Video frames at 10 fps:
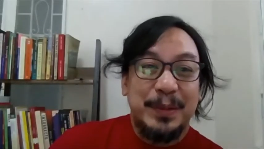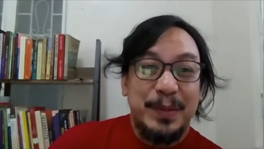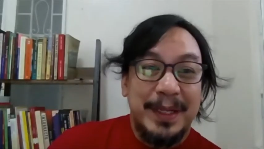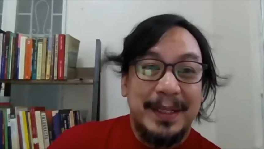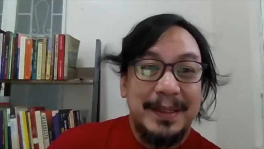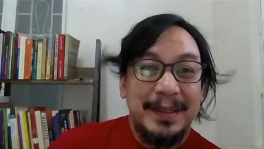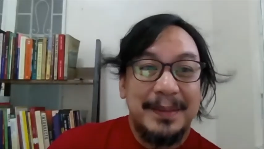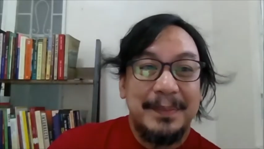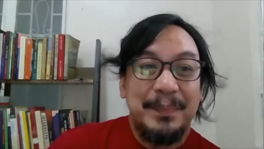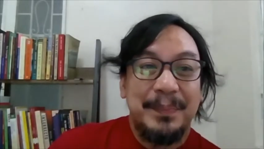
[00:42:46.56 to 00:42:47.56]

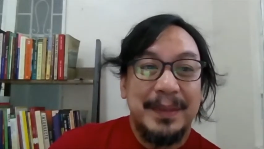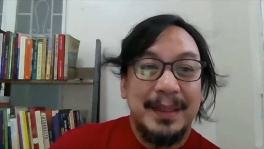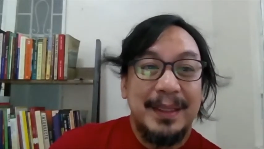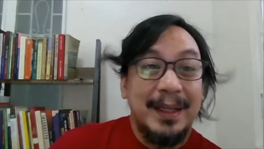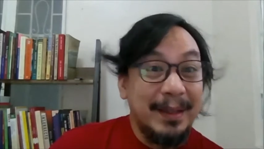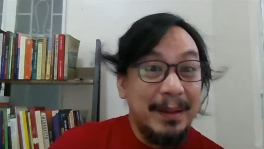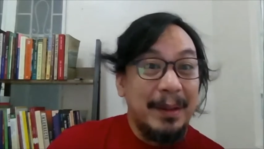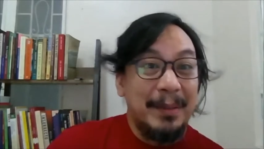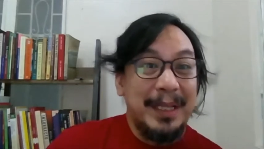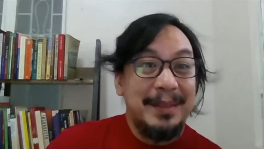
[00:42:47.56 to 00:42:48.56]
I
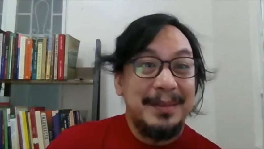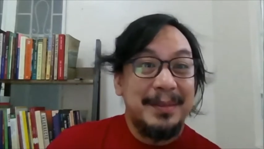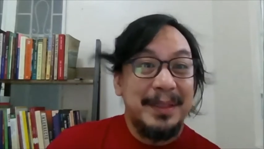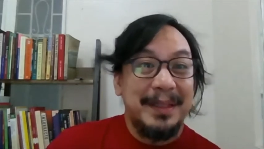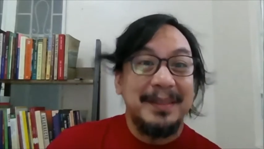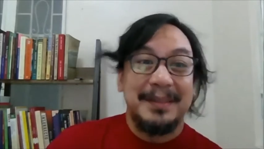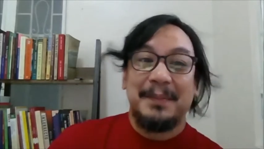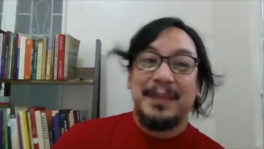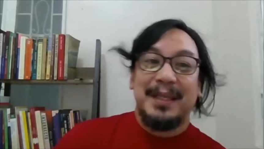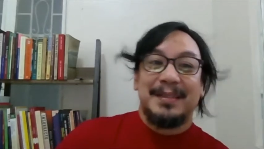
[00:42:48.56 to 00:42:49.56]
will add.
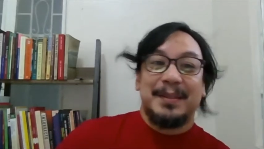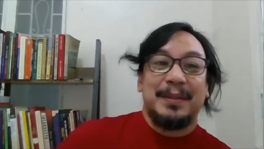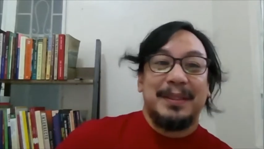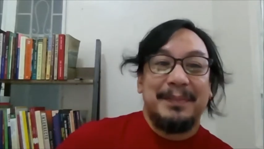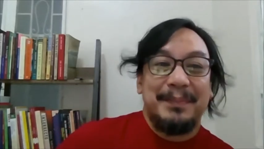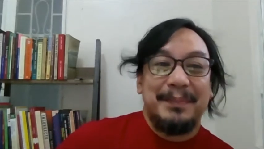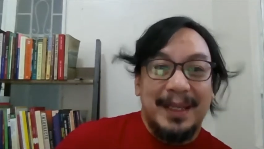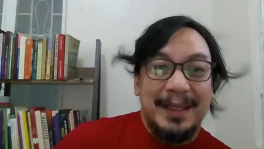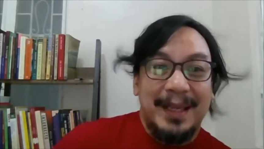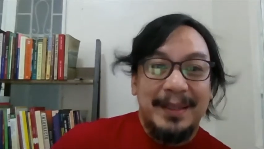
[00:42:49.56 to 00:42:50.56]
So I did.